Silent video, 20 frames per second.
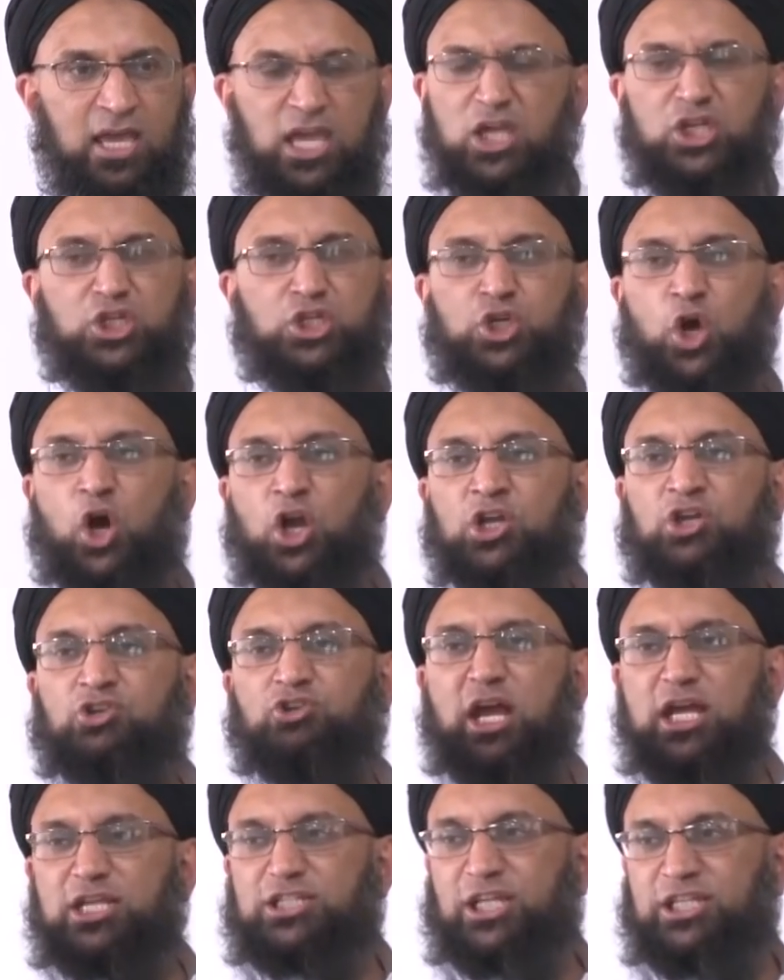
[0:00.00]
He
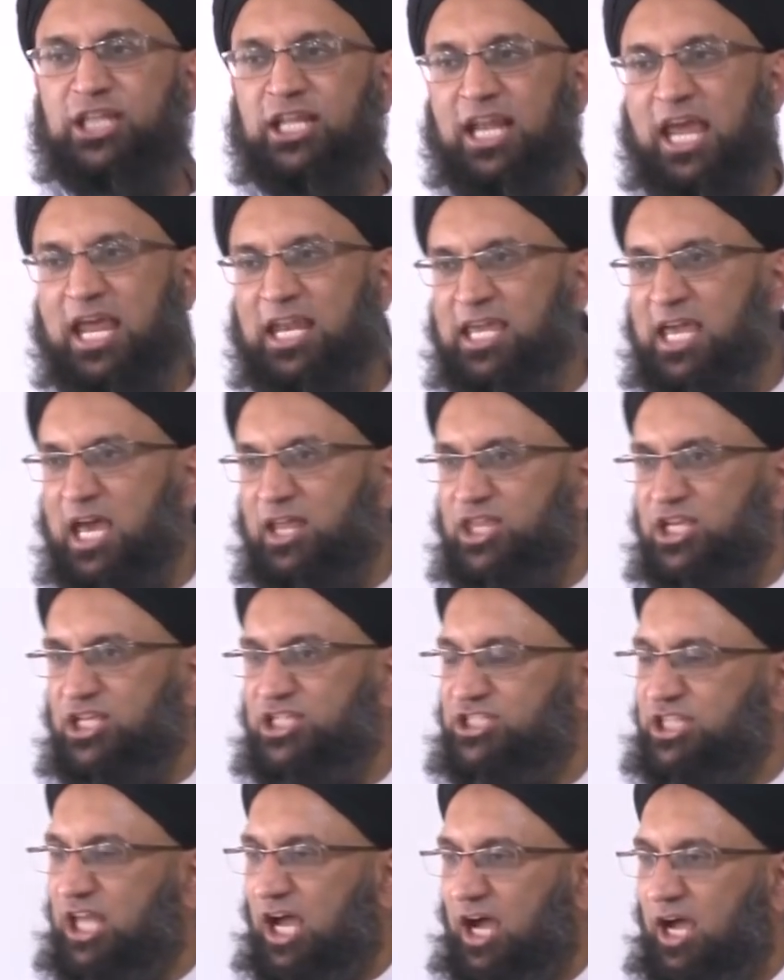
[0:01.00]
shone greater than any
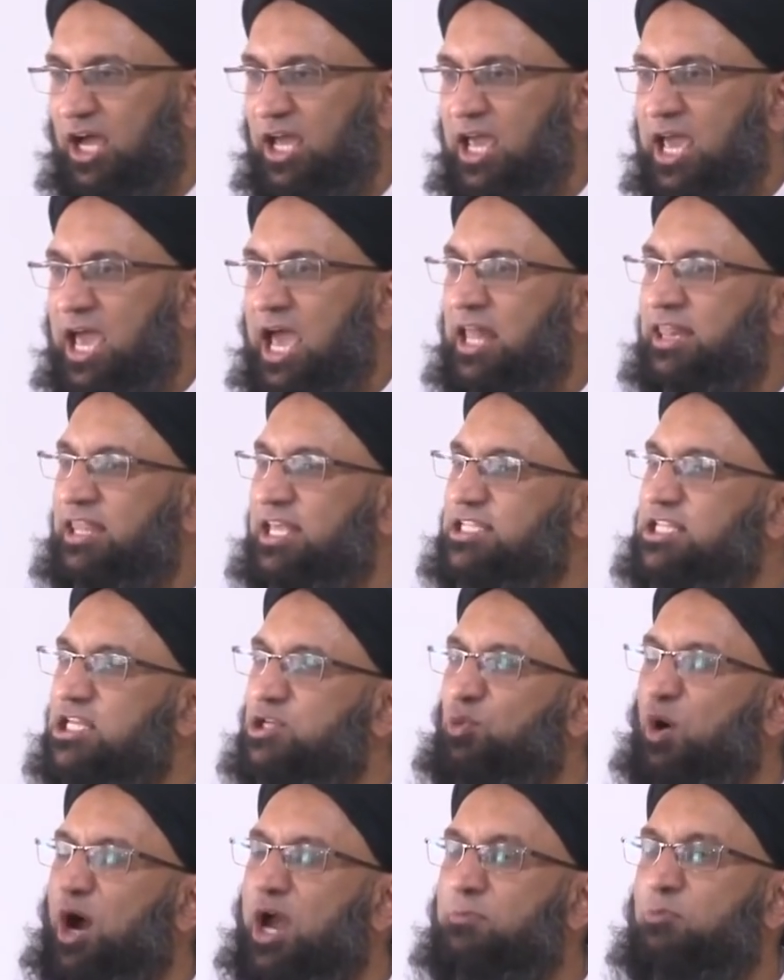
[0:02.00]
other star. And
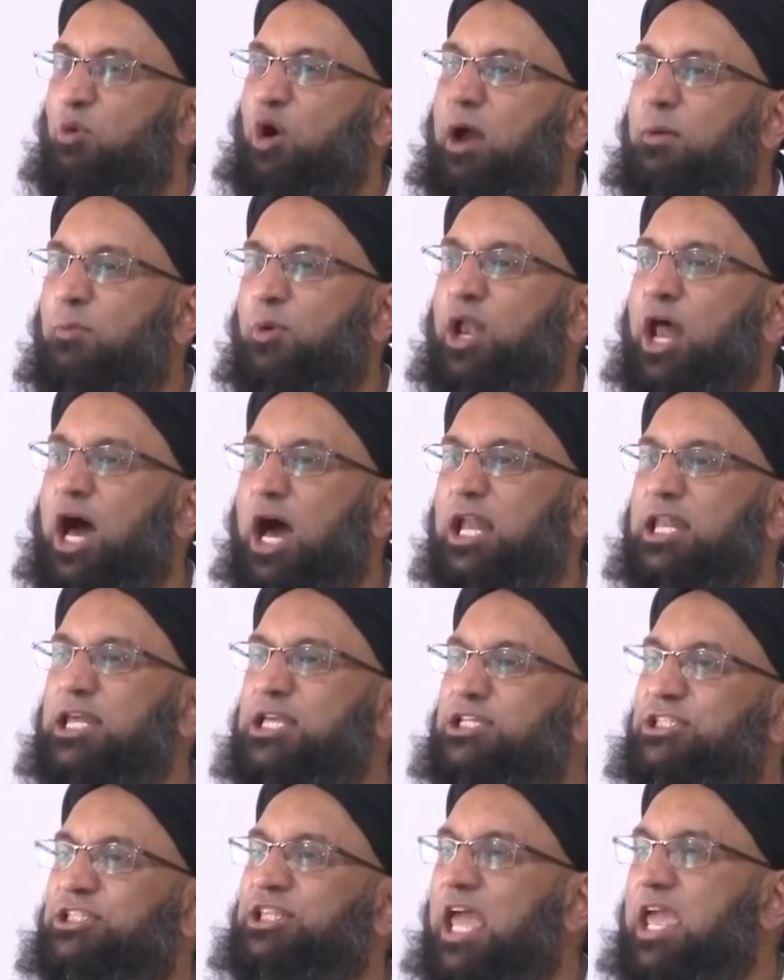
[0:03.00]
this is why Muhammad
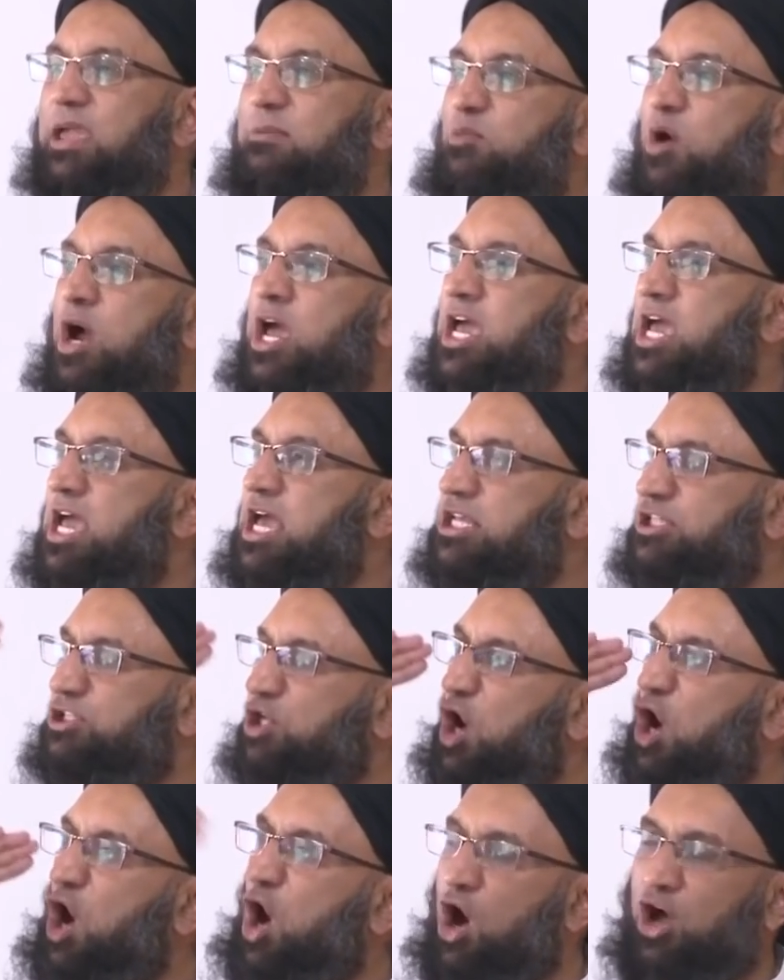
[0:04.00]
Ali's name
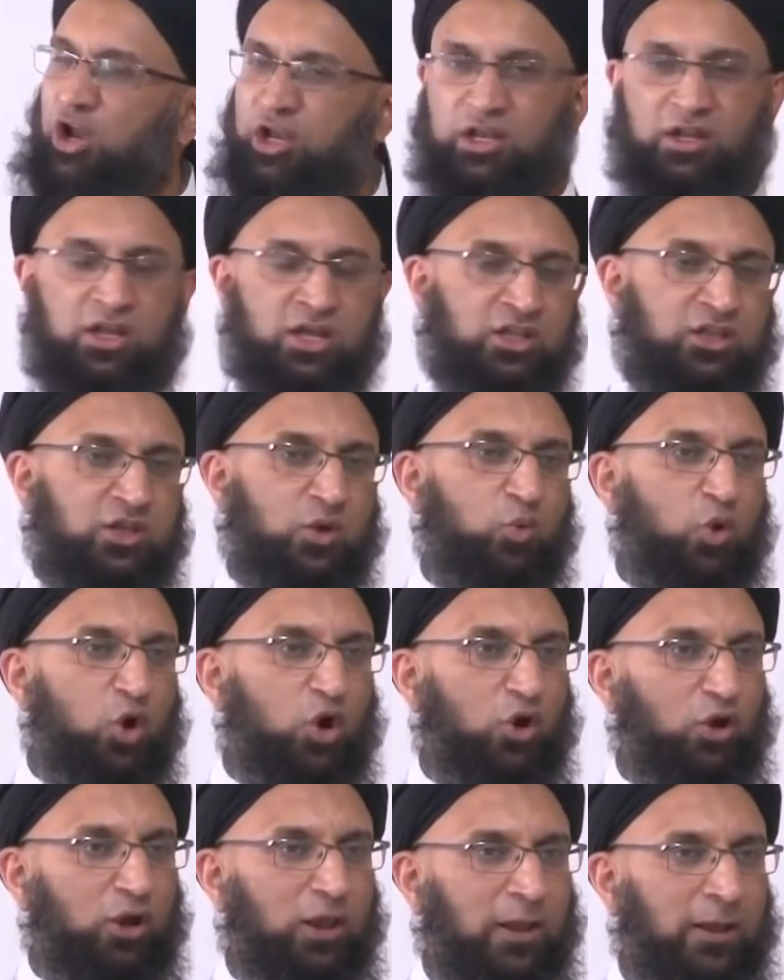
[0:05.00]
is on the
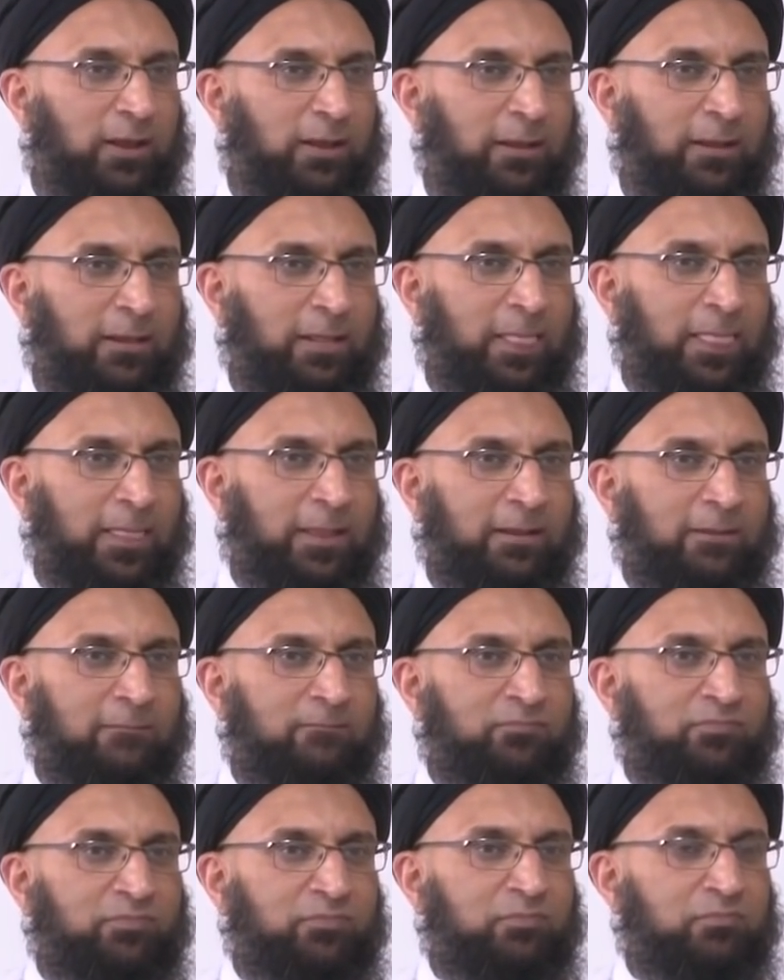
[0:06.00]
wall.
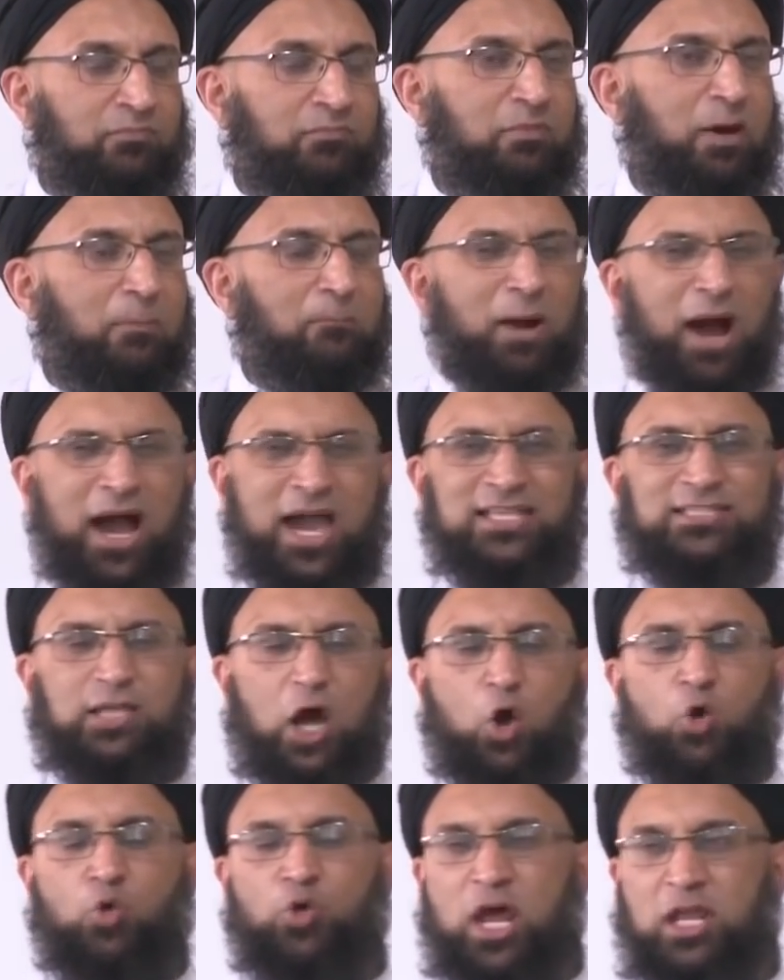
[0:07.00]
But by
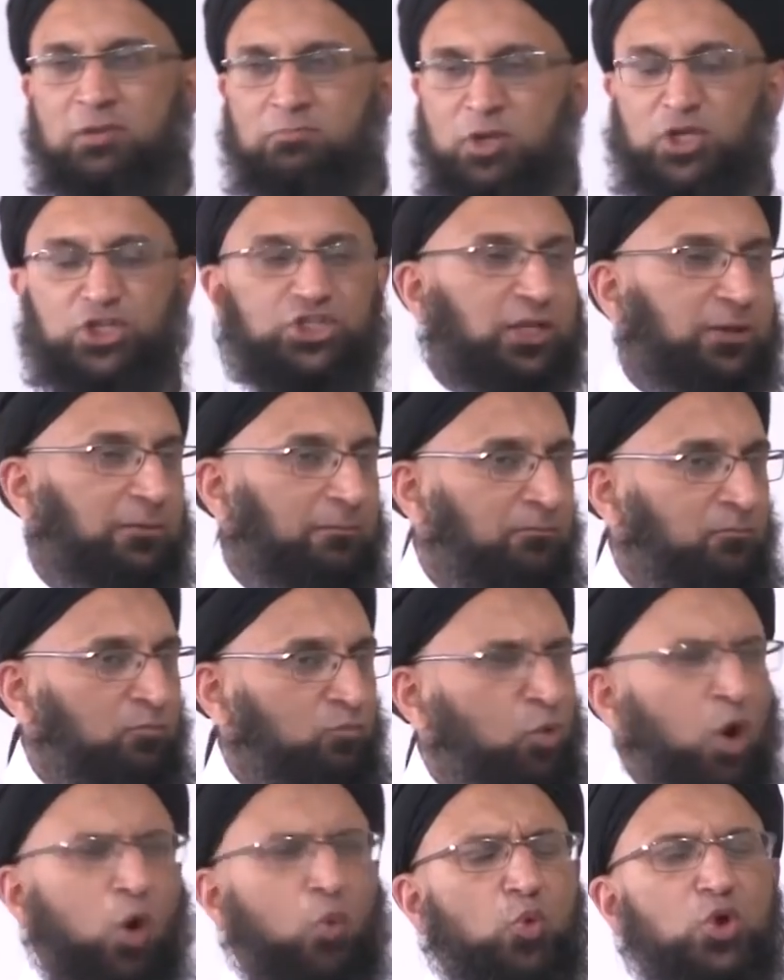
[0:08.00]
his own admission,
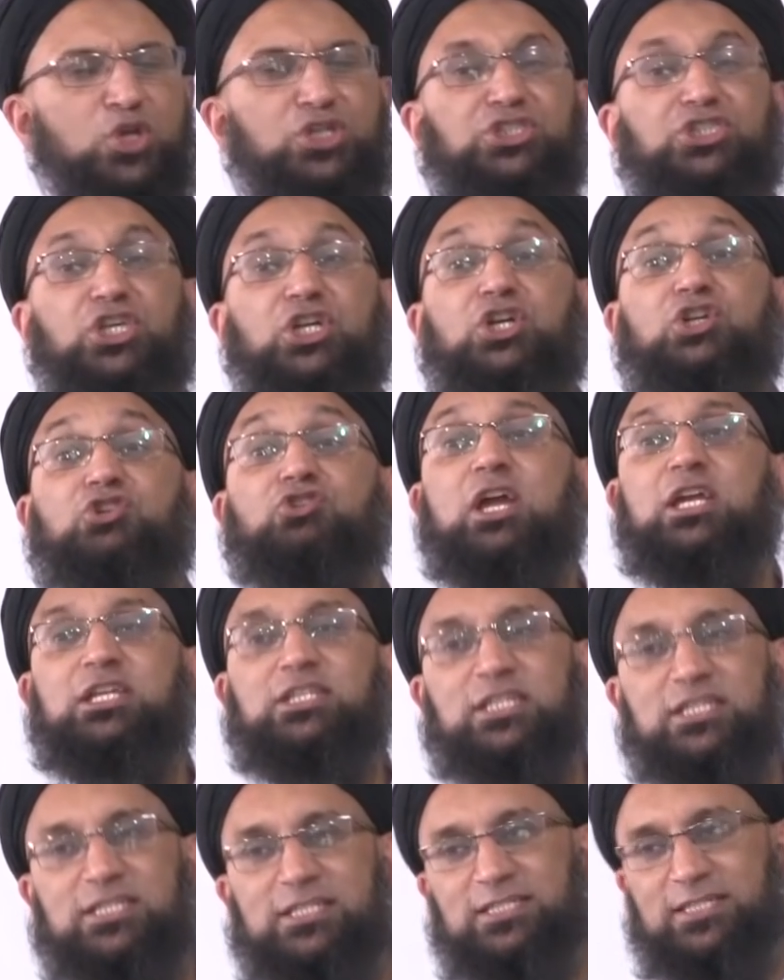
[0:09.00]
what was the
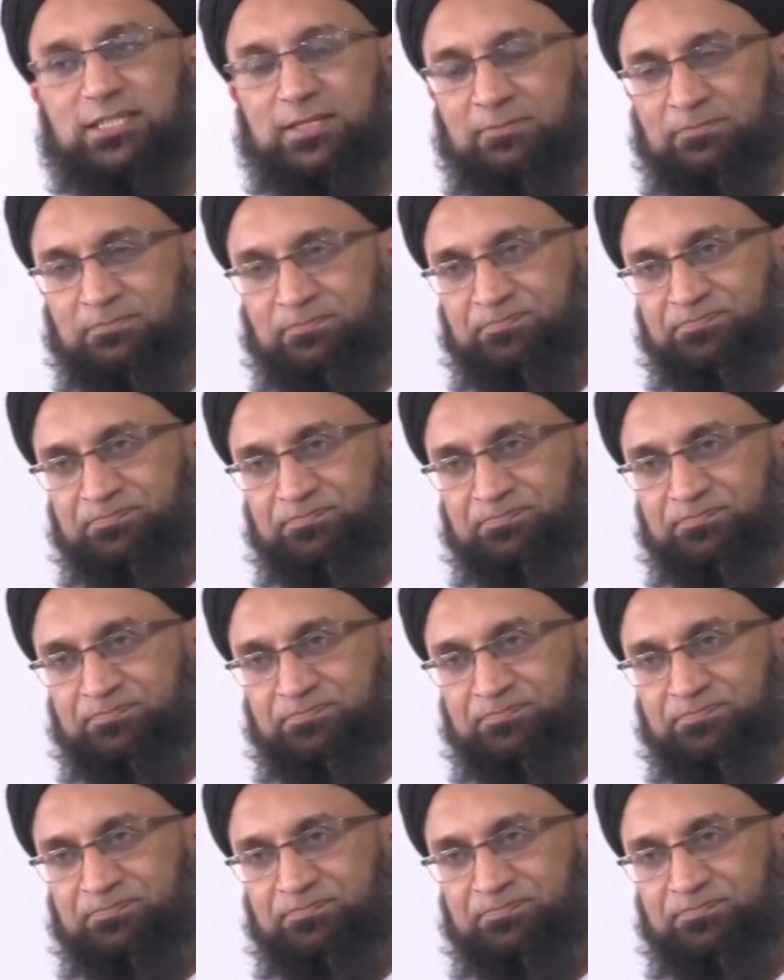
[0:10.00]
greatest?